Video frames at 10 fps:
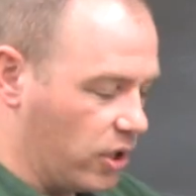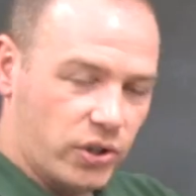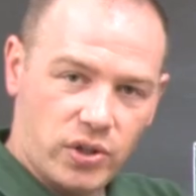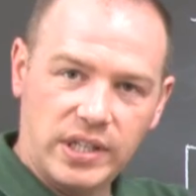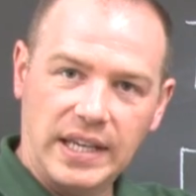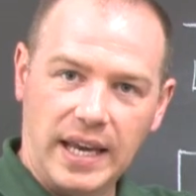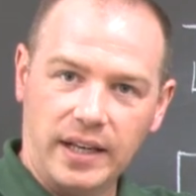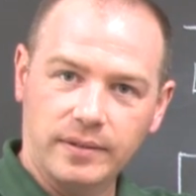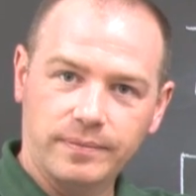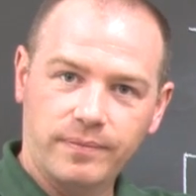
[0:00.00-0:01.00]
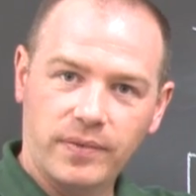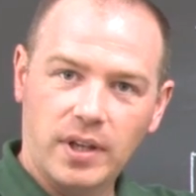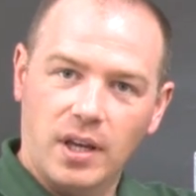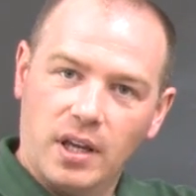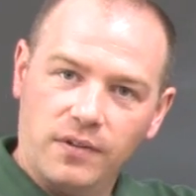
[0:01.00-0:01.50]
on your skin,
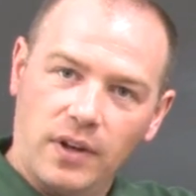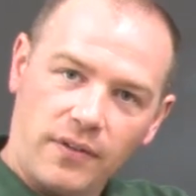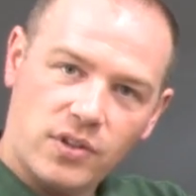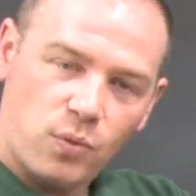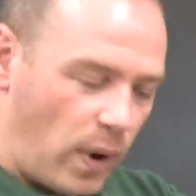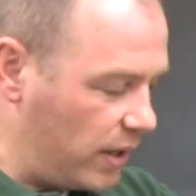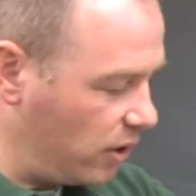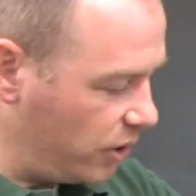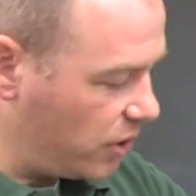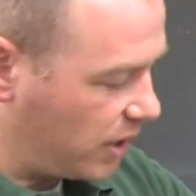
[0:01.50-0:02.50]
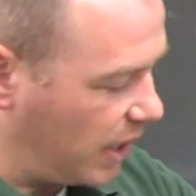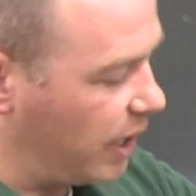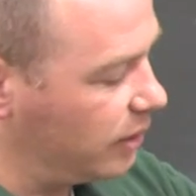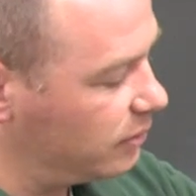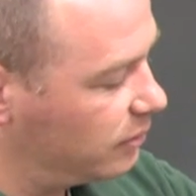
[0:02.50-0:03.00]
if you have sweat on your
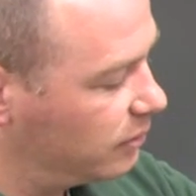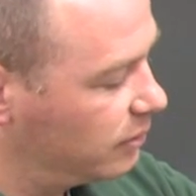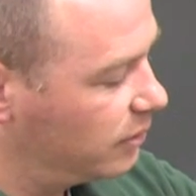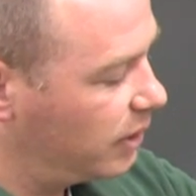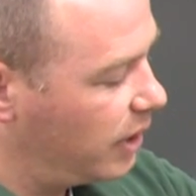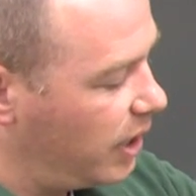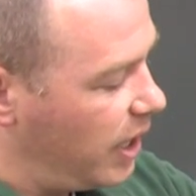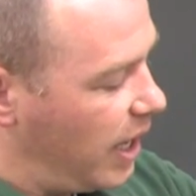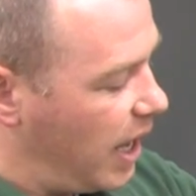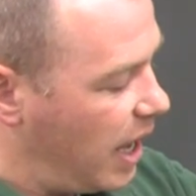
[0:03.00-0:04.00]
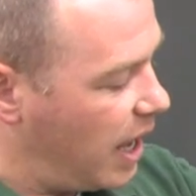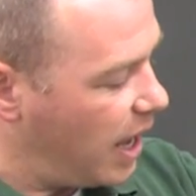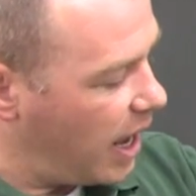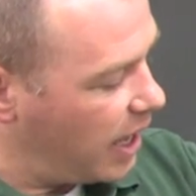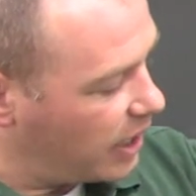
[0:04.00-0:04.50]
skin
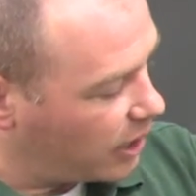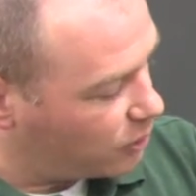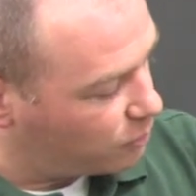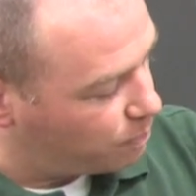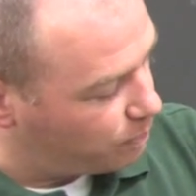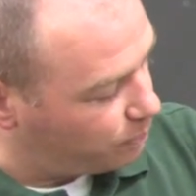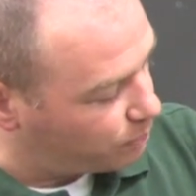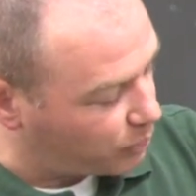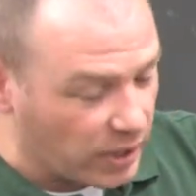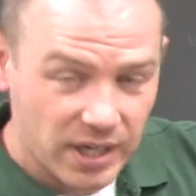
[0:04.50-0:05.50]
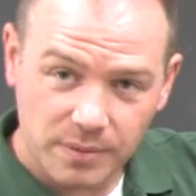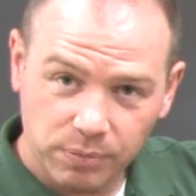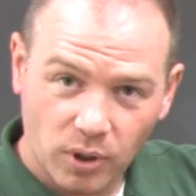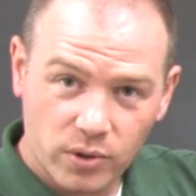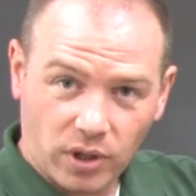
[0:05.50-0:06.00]
and a breeze
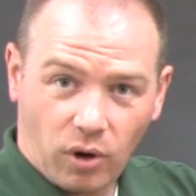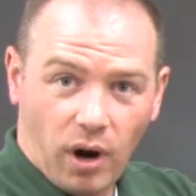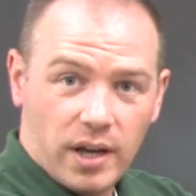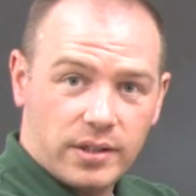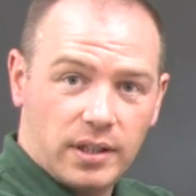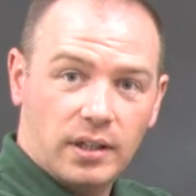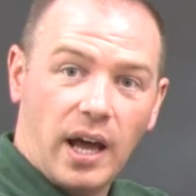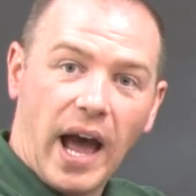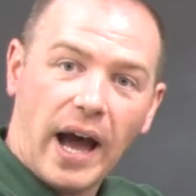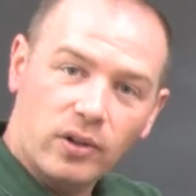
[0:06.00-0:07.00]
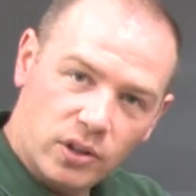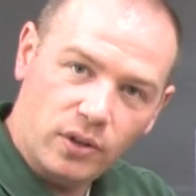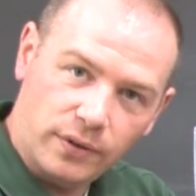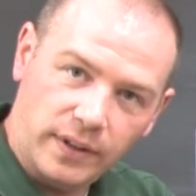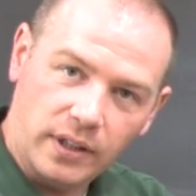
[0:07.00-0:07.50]
blows across it, how do
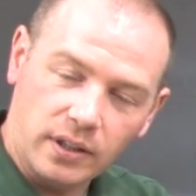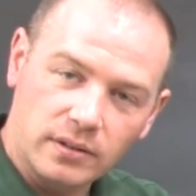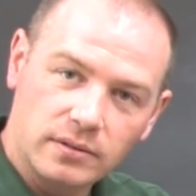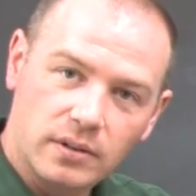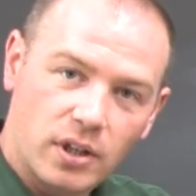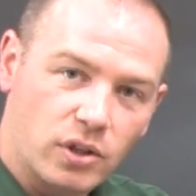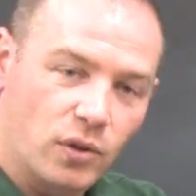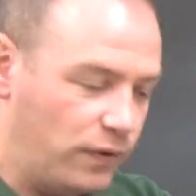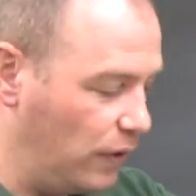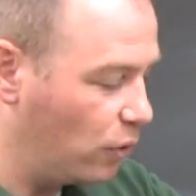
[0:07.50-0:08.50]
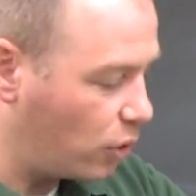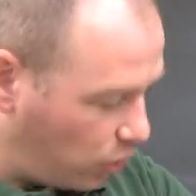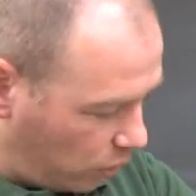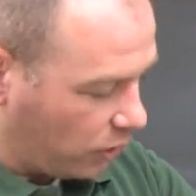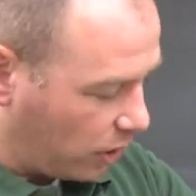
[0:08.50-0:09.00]
you feel? You feel
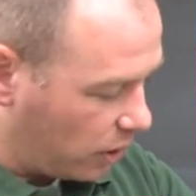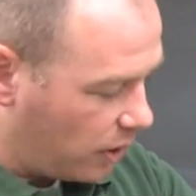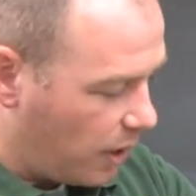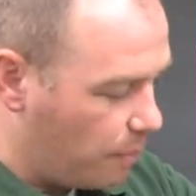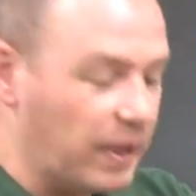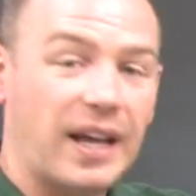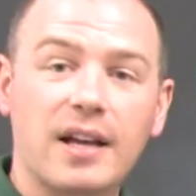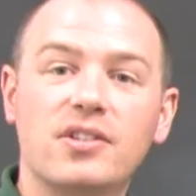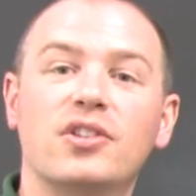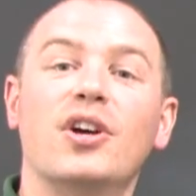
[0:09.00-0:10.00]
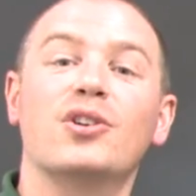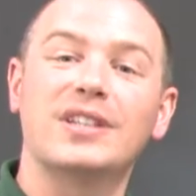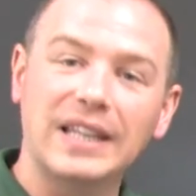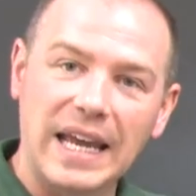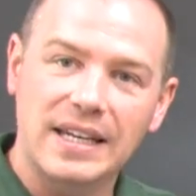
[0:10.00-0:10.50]
cooler because there's
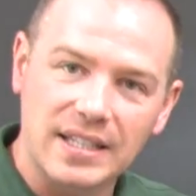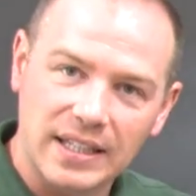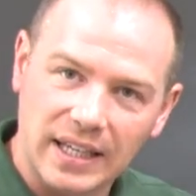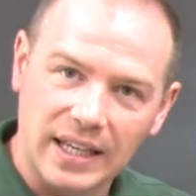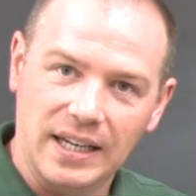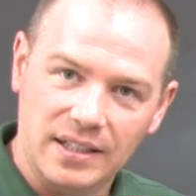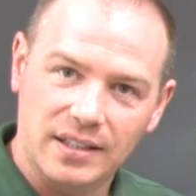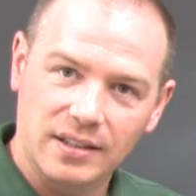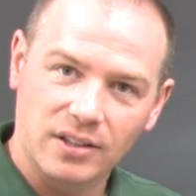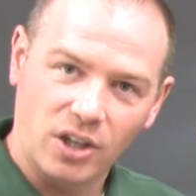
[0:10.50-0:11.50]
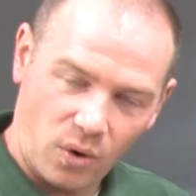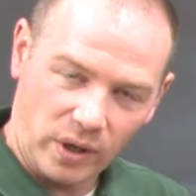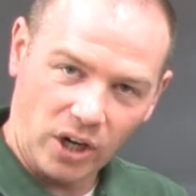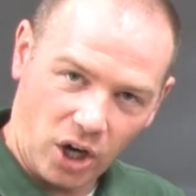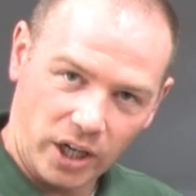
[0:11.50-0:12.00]
latent heat
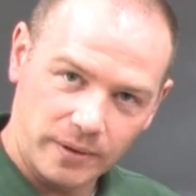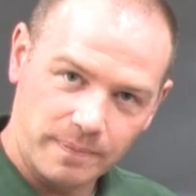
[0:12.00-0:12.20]
going on.